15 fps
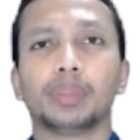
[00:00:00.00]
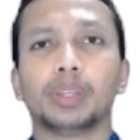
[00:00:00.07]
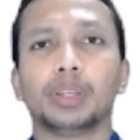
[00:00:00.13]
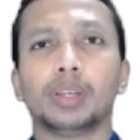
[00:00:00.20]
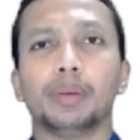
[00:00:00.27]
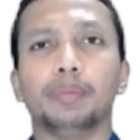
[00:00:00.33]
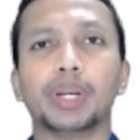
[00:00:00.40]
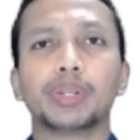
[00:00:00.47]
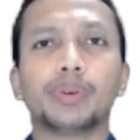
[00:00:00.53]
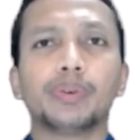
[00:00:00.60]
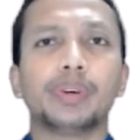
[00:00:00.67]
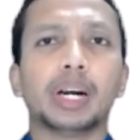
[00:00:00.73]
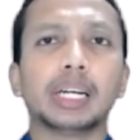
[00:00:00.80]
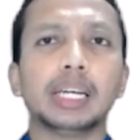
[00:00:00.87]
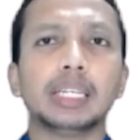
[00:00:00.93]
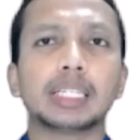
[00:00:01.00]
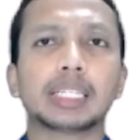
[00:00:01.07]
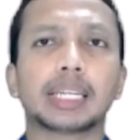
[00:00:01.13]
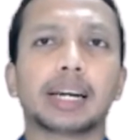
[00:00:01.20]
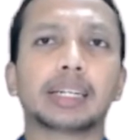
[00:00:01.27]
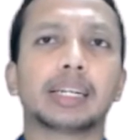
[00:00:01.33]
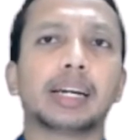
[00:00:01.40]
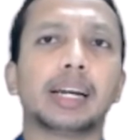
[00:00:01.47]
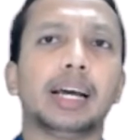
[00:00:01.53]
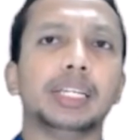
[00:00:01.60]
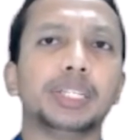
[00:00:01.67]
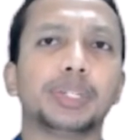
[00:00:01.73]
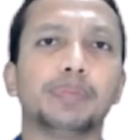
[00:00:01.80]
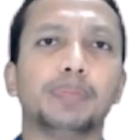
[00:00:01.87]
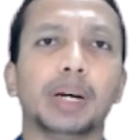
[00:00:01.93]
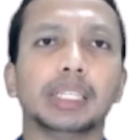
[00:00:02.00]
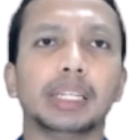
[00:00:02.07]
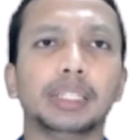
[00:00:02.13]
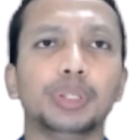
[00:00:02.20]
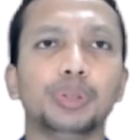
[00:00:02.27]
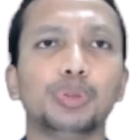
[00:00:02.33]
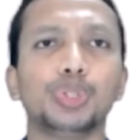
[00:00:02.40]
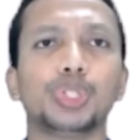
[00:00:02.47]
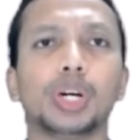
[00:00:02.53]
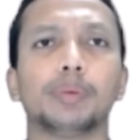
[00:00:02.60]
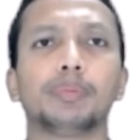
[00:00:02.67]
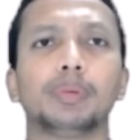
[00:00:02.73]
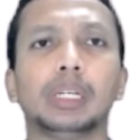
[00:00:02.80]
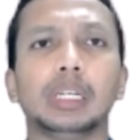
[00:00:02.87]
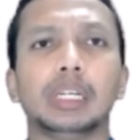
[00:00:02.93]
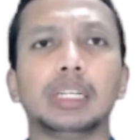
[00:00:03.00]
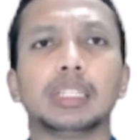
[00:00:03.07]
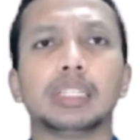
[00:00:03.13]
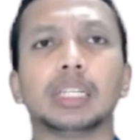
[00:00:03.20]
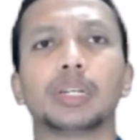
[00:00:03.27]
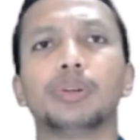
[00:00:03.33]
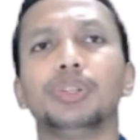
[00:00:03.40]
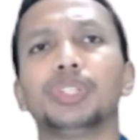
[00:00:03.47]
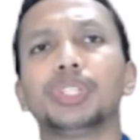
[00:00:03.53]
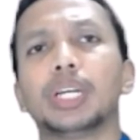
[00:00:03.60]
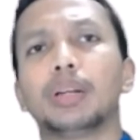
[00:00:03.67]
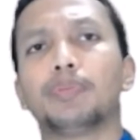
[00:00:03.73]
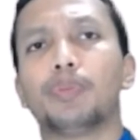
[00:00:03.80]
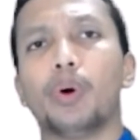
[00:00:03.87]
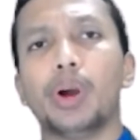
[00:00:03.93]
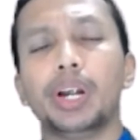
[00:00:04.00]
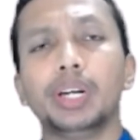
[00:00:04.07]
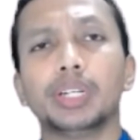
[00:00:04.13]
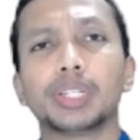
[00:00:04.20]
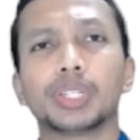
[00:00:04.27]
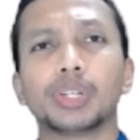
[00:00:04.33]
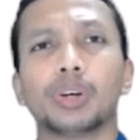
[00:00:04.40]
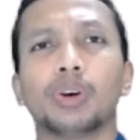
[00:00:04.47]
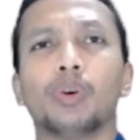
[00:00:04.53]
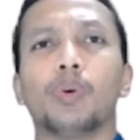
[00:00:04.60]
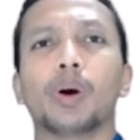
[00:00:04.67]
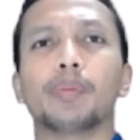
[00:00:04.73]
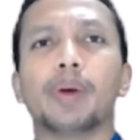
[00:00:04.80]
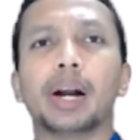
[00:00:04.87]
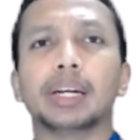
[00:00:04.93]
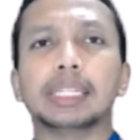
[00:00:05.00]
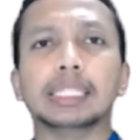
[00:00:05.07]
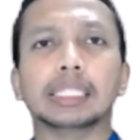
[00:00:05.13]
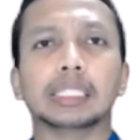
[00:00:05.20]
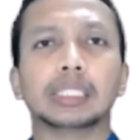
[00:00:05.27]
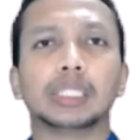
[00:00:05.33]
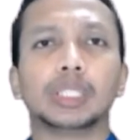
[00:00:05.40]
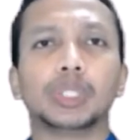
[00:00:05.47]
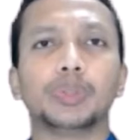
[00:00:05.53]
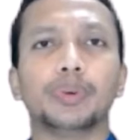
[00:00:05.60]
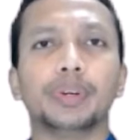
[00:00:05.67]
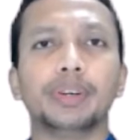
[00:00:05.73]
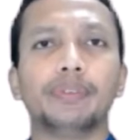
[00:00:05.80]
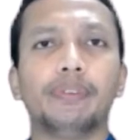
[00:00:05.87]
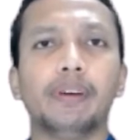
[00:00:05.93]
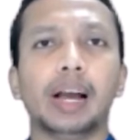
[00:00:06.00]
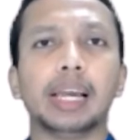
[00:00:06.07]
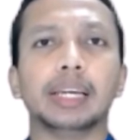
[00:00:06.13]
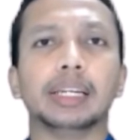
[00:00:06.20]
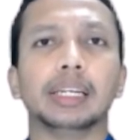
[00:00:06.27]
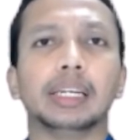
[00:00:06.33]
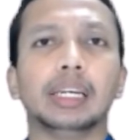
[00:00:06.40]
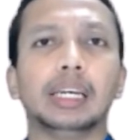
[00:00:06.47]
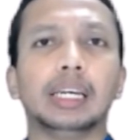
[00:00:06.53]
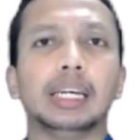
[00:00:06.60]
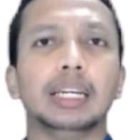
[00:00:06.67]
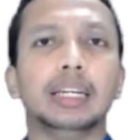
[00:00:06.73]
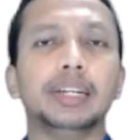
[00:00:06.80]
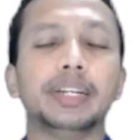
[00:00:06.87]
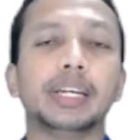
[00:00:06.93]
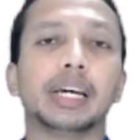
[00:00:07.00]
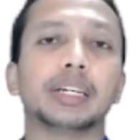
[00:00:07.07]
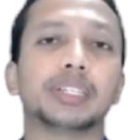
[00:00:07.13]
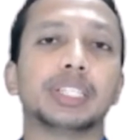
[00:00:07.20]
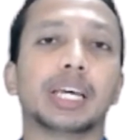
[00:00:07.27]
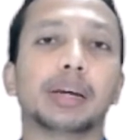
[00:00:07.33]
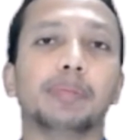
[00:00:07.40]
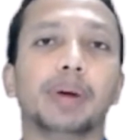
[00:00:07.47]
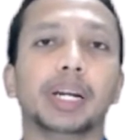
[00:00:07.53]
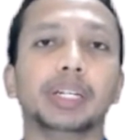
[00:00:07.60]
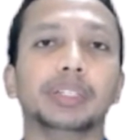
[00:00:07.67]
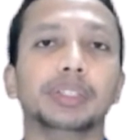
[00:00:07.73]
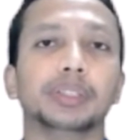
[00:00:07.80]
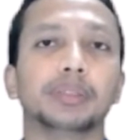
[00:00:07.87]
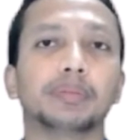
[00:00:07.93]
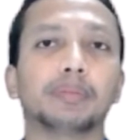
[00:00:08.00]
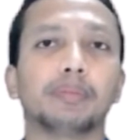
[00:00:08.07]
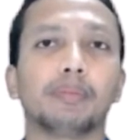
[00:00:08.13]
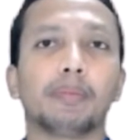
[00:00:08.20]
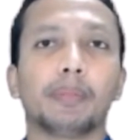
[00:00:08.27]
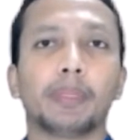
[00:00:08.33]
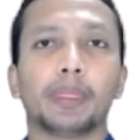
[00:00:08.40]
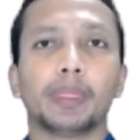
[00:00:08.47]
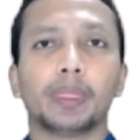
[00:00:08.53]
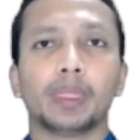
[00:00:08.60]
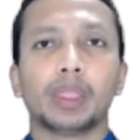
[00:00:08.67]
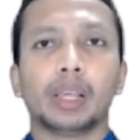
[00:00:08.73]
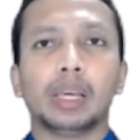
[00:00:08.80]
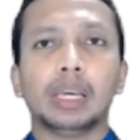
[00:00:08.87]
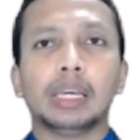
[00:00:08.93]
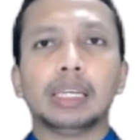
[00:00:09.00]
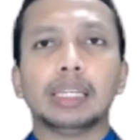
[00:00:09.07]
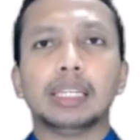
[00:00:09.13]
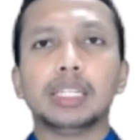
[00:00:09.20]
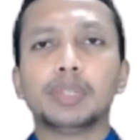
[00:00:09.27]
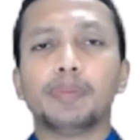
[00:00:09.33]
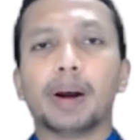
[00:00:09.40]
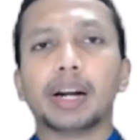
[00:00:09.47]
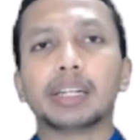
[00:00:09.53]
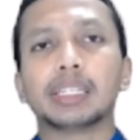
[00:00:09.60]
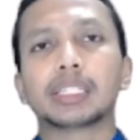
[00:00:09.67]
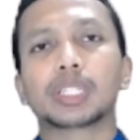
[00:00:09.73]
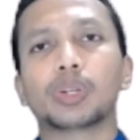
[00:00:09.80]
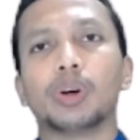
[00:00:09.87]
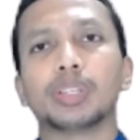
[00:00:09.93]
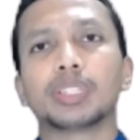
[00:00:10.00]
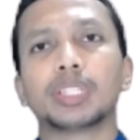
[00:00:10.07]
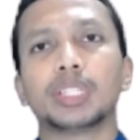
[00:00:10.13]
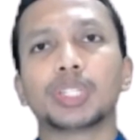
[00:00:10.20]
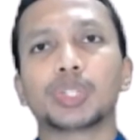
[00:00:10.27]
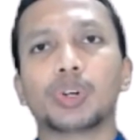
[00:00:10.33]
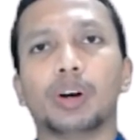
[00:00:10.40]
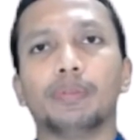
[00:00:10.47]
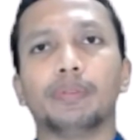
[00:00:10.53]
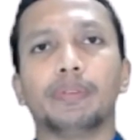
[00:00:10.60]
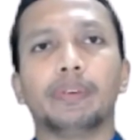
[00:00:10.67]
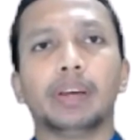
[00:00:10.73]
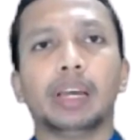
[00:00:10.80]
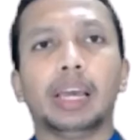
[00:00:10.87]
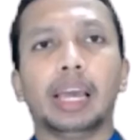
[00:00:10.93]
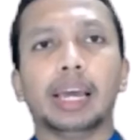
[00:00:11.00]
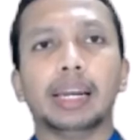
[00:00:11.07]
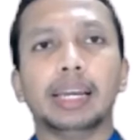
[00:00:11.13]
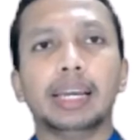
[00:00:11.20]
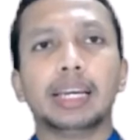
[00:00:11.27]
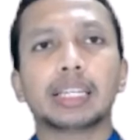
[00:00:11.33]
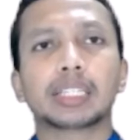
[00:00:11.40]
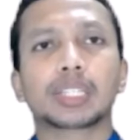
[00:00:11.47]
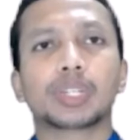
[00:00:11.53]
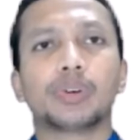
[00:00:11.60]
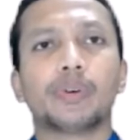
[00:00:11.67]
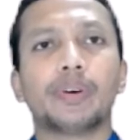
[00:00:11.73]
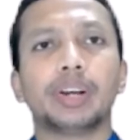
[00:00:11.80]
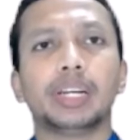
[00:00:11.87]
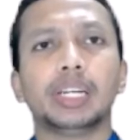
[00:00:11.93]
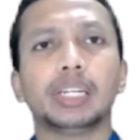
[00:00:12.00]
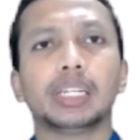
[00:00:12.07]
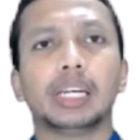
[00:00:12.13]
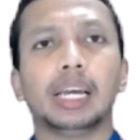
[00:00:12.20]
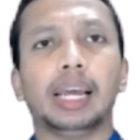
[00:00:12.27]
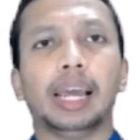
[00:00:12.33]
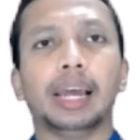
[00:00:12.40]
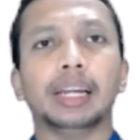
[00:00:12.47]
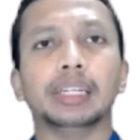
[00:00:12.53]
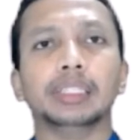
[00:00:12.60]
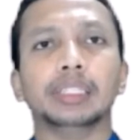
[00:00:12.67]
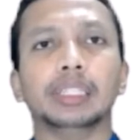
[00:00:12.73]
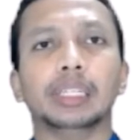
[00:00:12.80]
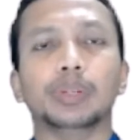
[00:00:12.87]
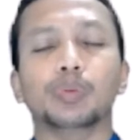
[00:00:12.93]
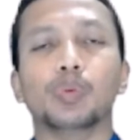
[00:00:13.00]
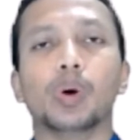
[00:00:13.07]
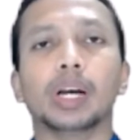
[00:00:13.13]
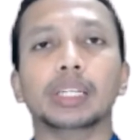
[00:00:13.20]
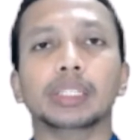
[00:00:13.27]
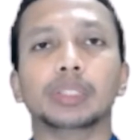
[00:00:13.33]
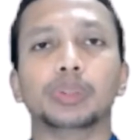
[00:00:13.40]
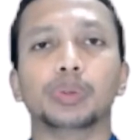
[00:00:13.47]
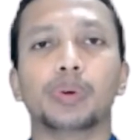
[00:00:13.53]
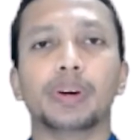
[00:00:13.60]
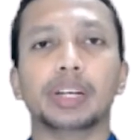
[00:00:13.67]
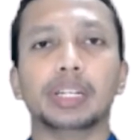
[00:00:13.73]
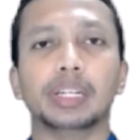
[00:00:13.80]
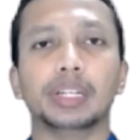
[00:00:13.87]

Vector data is characterized by the use of sequential points or vertices to define a linear segment. Each vertex consists of an x coordinate and a y coordinate.